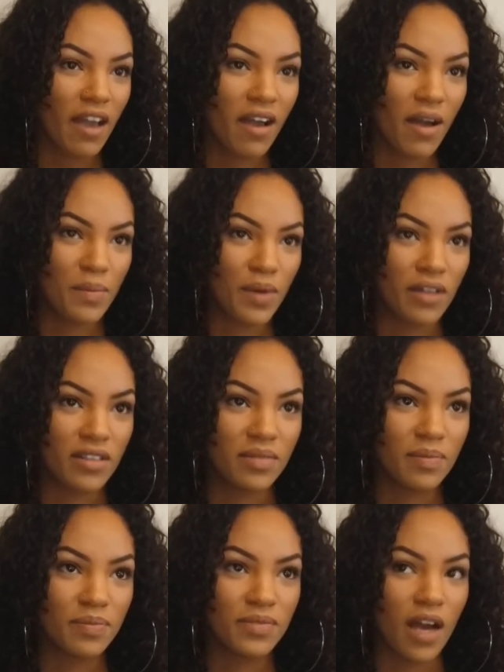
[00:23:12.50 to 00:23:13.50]
On the
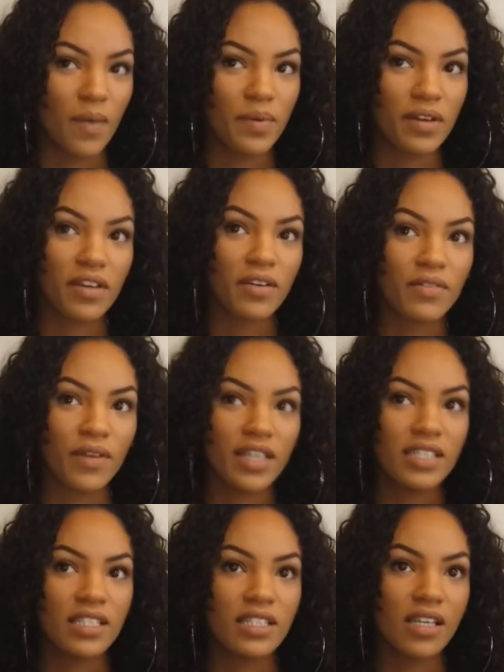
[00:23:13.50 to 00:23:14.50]
topic of
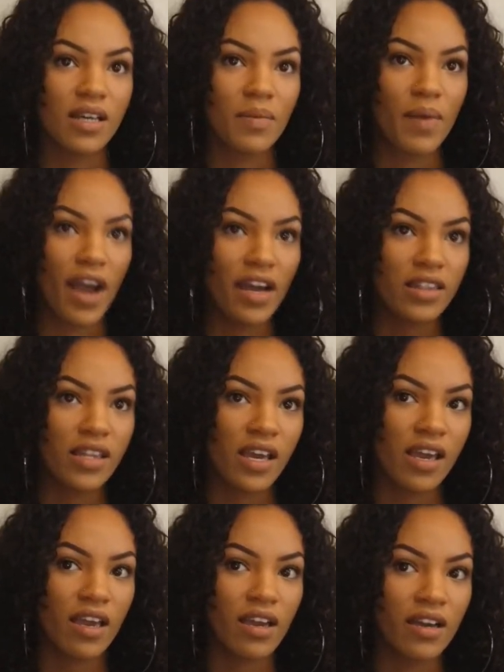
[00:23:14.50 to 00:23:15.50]
racism, I
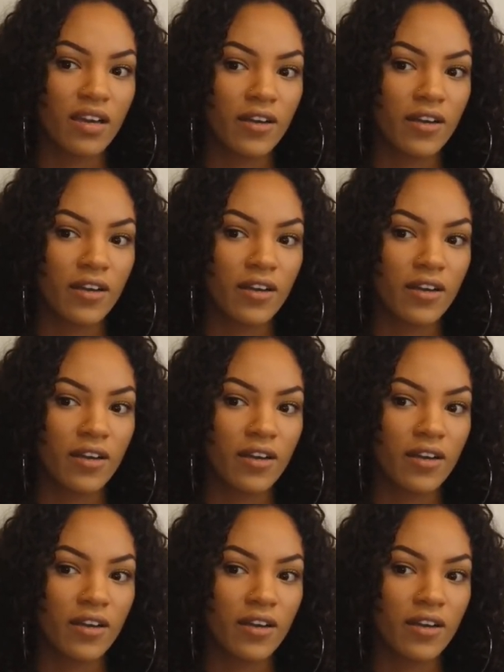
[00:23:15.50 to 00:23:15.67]
think